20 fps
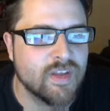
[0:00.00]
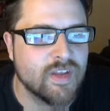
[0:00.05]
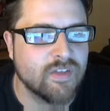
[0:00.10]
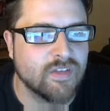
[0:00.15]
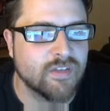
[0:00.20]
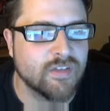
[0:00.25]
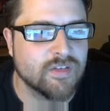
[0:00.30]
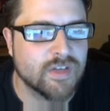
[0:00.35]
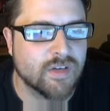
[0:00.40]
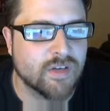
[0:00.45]

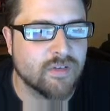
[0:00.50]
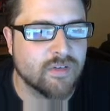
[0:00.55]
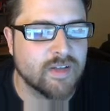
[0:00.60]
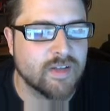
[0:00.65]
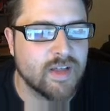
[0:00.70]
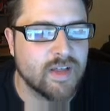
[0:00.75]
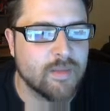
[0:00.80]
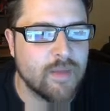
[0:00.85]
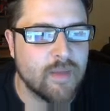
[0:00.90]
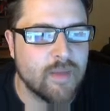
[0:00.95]
UVs, and
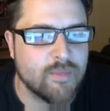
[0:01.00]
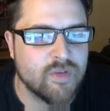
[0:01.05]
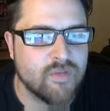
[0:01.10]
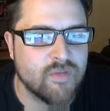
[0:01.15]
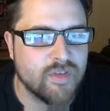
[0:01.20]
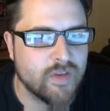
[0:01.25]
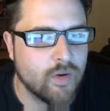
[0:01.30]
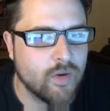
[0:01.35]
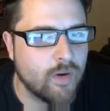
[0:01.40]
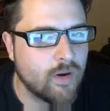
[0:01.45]
generate
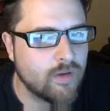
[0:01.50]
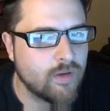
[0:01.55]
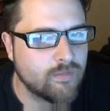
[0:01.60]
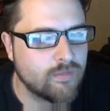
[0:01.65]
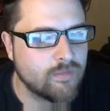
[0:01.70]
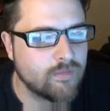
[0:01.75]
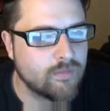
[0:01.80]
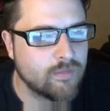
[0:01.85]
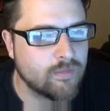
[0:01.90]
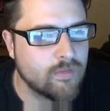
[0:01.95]
lightmap UV
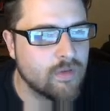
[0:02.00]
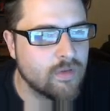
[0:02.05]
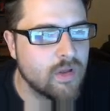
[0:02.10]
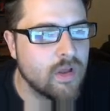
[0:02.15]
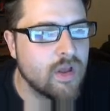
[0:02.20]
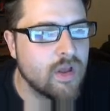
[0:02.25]
off.